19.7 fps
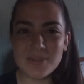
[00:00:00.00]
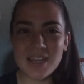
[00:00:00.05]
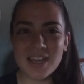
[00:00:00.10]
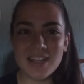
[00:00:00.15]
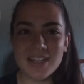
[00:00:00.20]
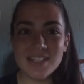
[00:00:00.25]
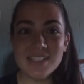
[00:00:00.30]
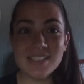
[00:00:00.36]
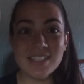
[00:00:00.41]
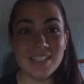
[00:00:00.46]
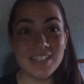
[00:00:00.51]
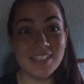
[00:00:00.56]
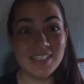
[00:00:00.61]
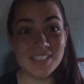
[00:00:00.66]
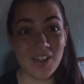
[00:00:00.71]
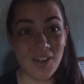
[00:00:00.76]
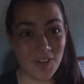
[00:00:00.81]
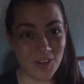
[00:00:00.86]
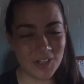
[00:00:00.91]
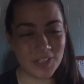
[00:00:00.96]
guys,
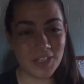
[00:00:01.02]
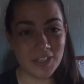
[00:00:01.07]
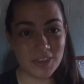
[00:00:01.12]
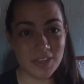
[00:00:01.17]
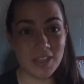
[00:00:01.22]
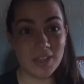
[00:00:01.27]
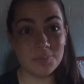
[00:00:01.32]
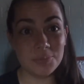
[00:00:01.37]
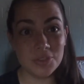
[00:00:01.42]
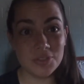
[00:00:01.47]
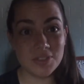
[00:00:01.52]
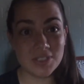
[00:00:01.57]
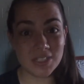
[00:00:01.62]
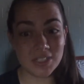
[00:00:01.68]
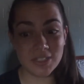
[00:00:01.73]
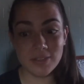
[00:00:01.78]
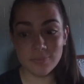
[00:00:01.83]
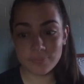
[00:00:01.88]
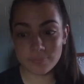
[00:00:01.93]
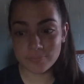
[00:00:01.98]
it's Annika the
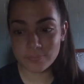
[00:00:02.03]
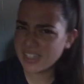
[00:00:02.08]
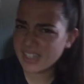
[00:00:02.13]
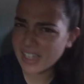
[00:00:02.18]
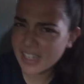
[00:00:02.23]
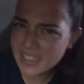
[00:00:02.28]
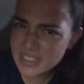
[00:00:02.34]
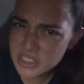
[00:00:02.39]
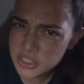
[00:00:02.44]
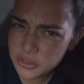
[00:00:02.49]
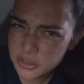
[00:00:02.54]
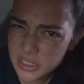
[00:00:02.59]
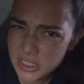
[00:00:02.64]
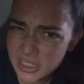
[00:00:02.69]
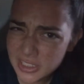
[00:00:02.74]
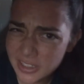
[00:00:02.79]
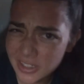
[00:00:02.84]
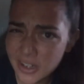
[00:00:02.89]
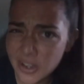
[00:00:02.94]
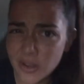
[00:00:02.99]
Amputee. In case you
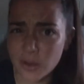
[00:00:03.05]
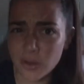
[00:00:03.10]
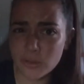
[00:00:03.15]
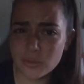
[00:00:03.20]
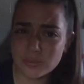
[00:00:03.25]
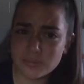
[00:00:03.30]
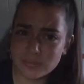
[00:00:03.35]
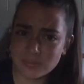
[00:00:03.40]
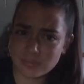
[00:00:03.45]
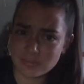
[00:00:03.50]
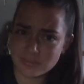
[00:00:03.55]
didn't know,